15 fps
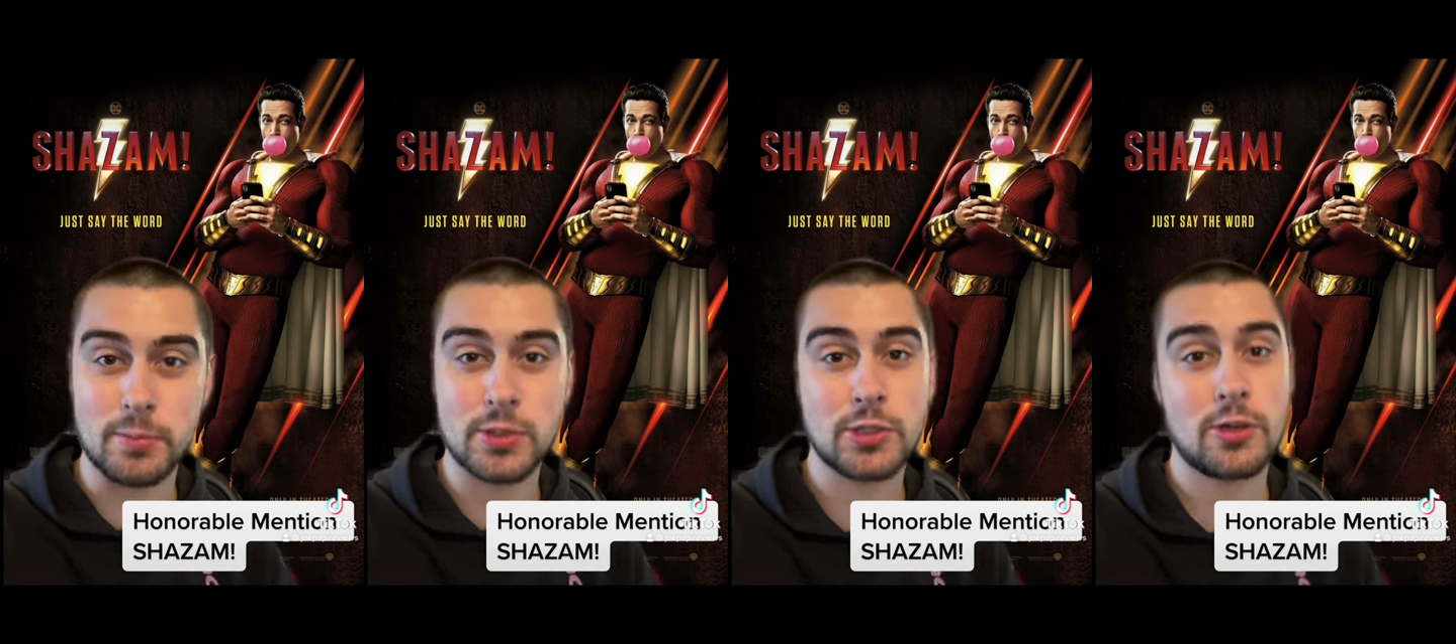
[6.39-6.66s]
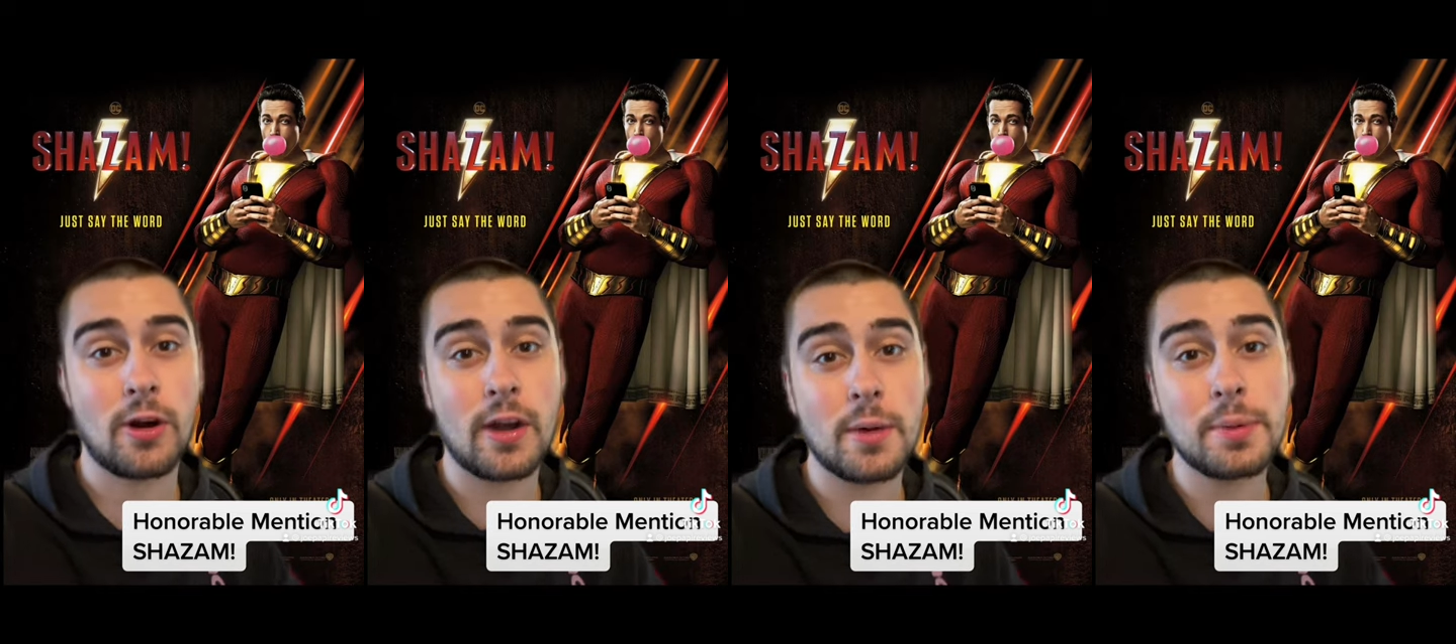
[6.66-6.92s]

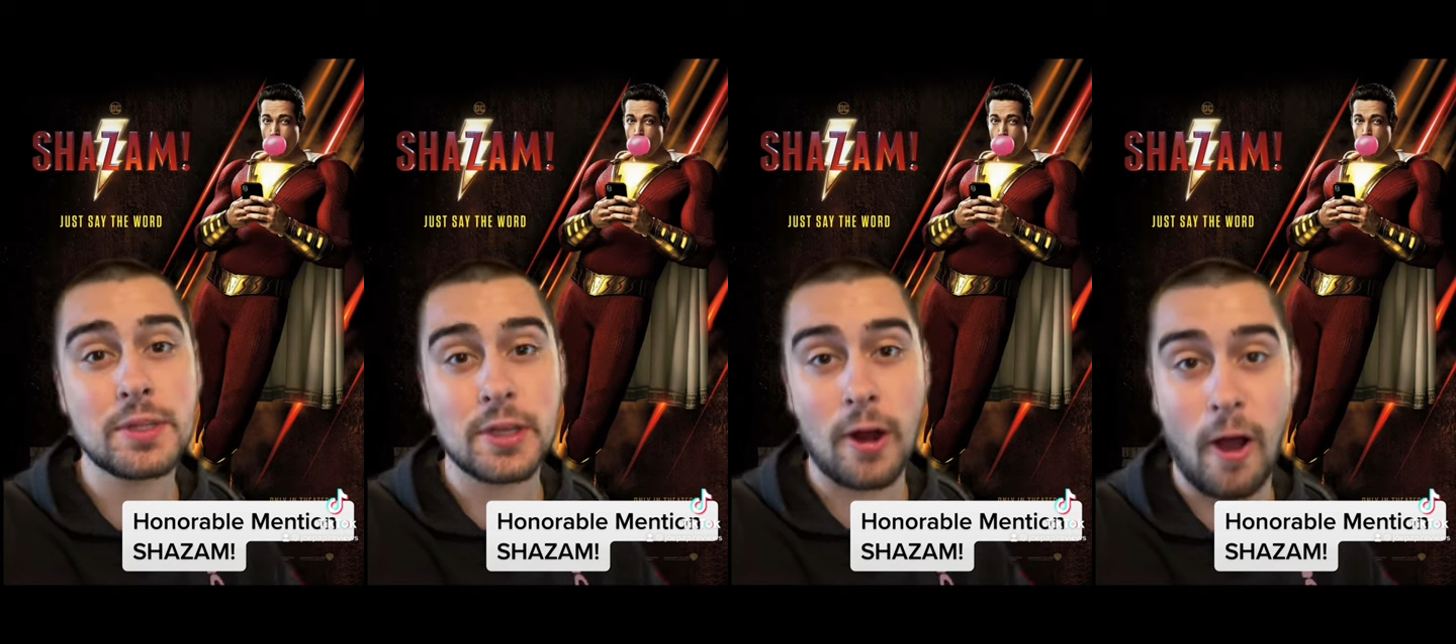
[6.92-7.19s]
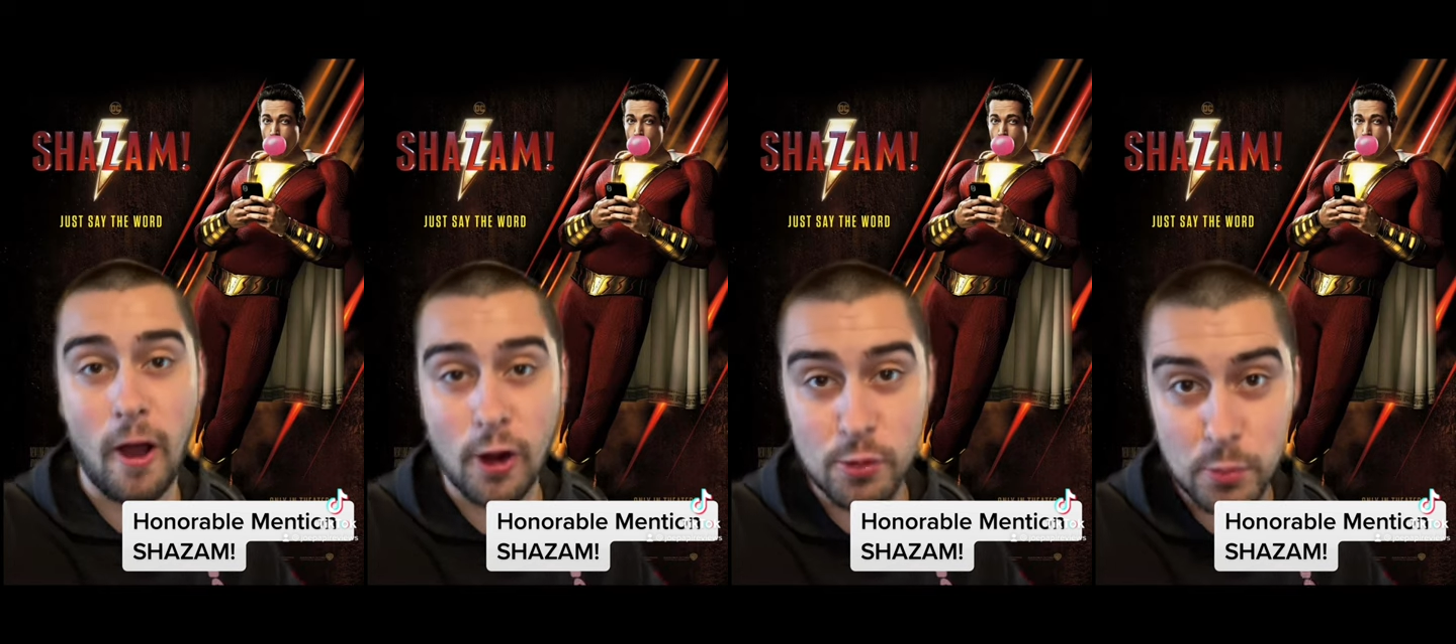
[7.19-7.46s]
starting with an
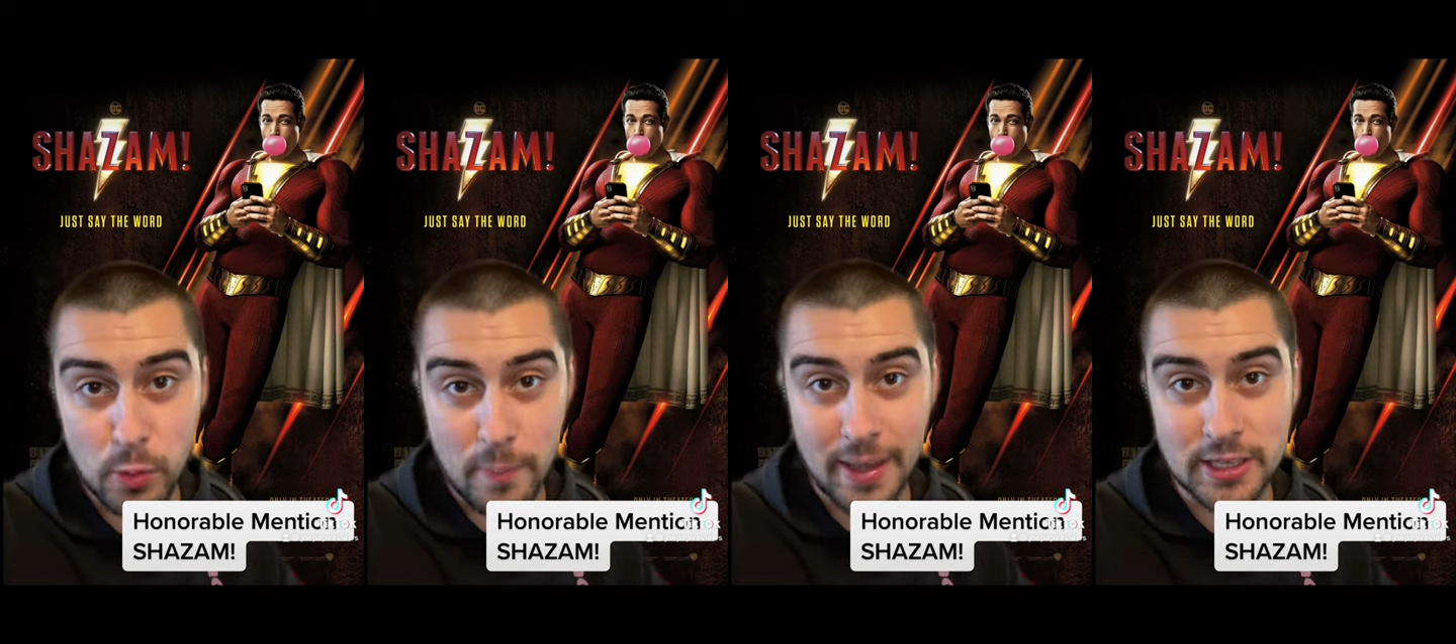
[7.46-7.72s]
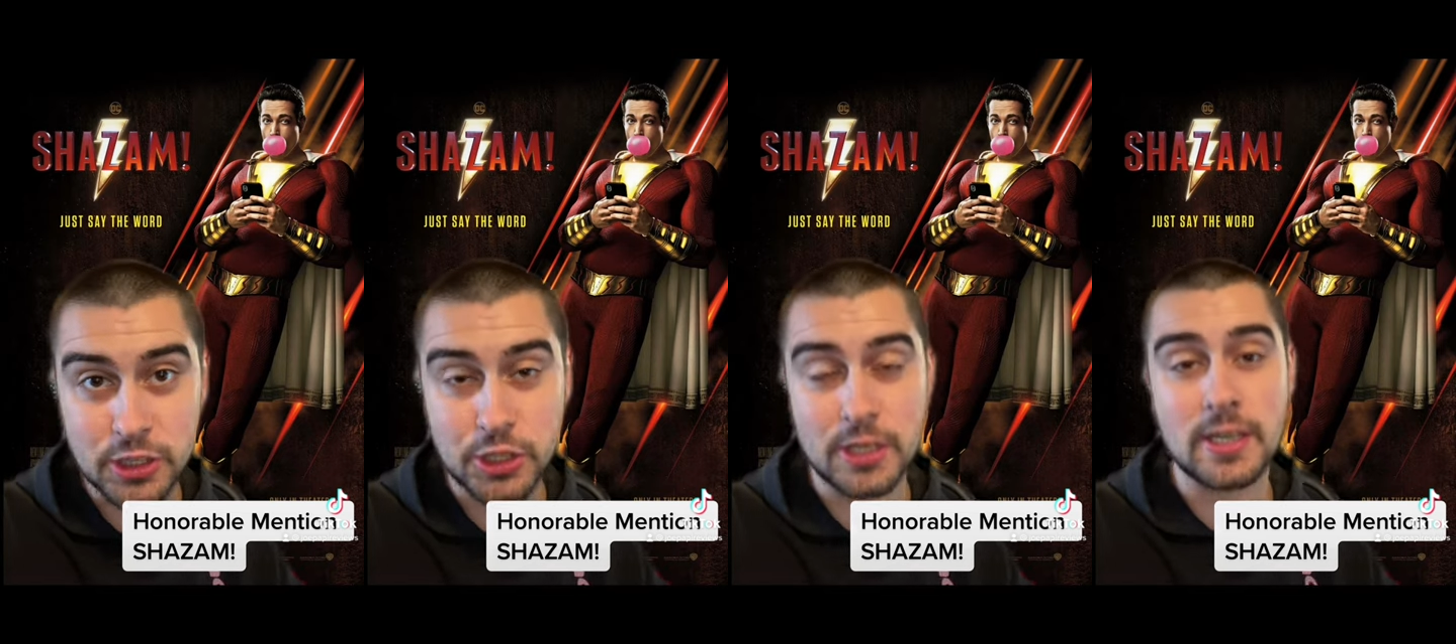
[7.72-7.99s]
honorable
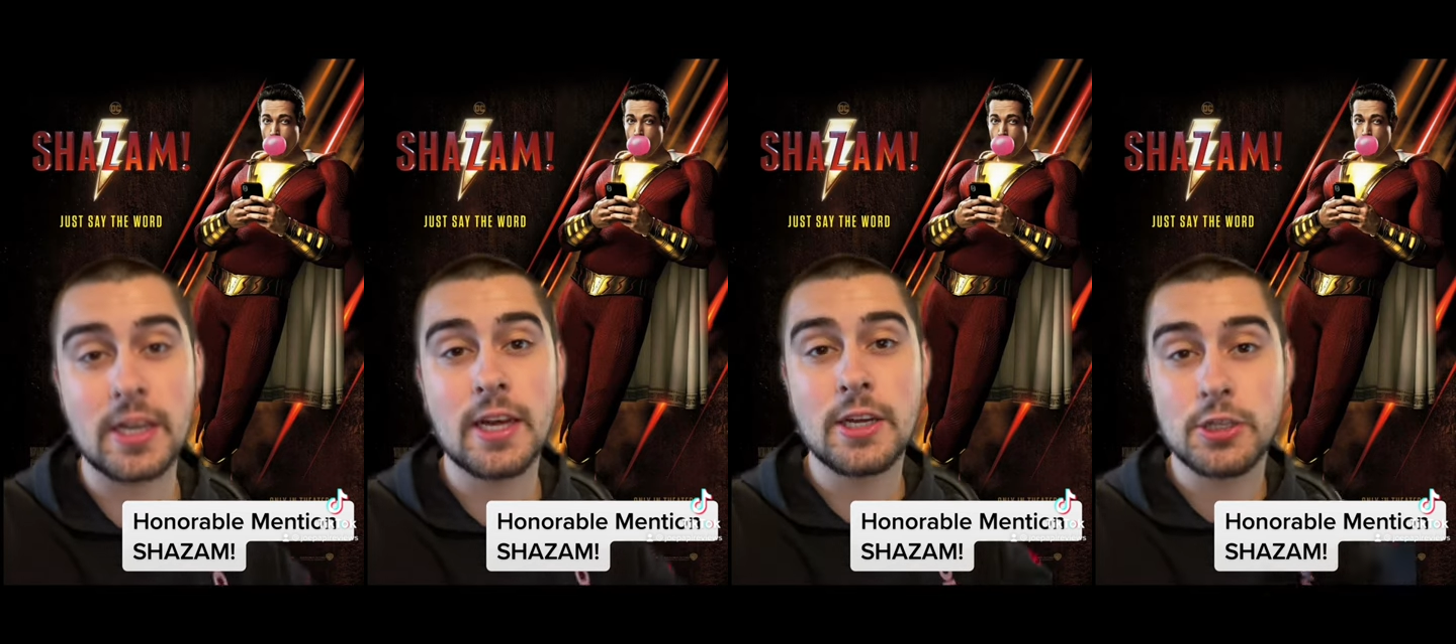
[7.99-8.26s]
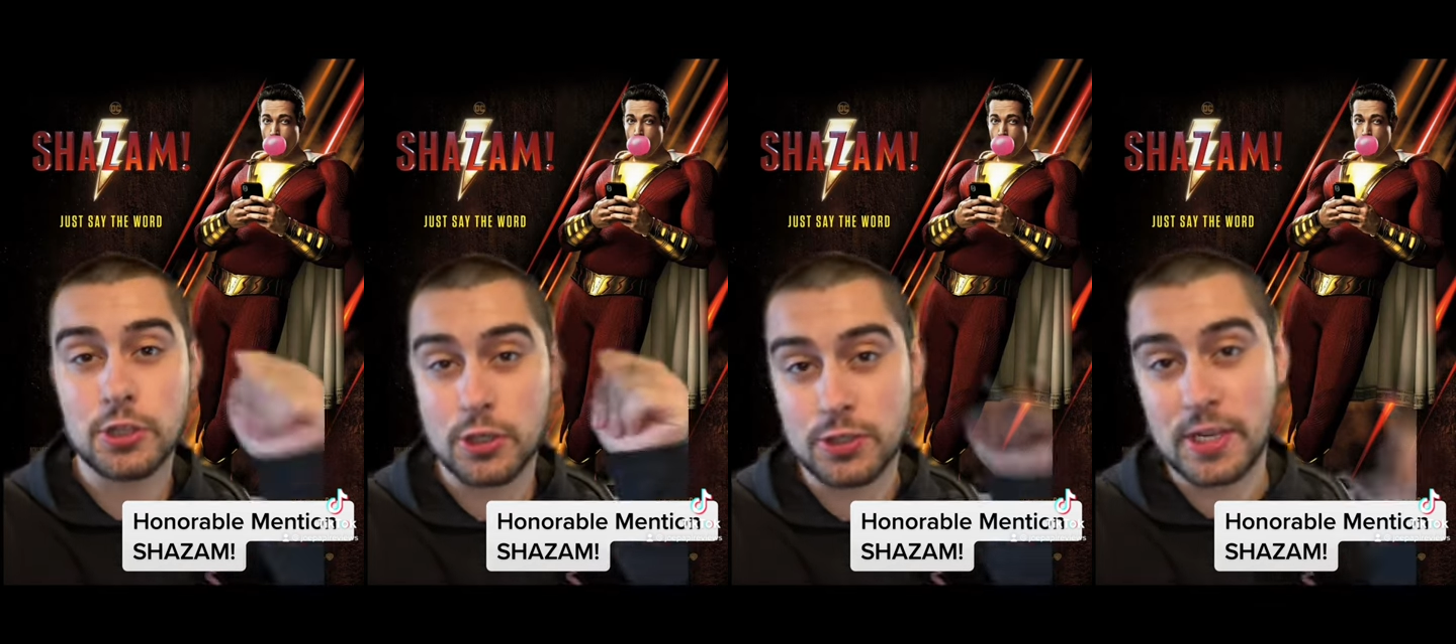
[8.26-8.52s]
mention,
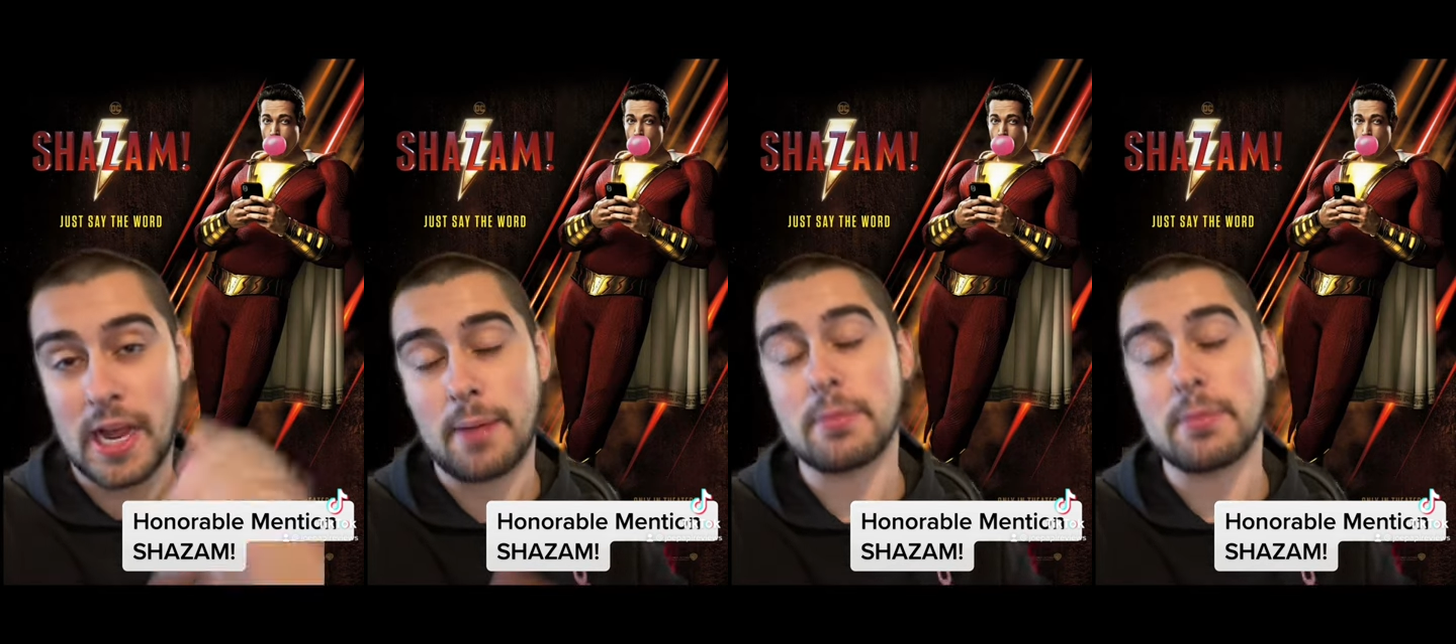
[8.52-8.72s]
Shazam.